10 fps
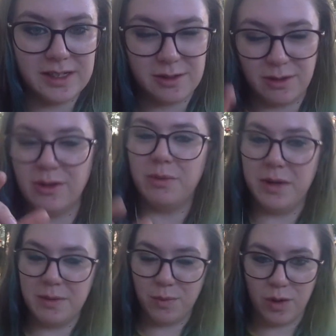so a little
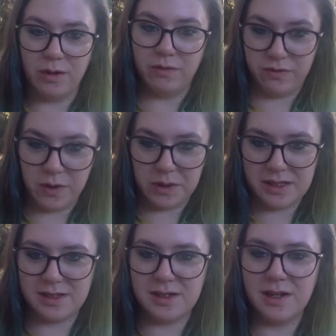bit more
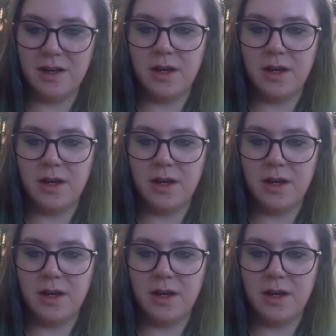focused.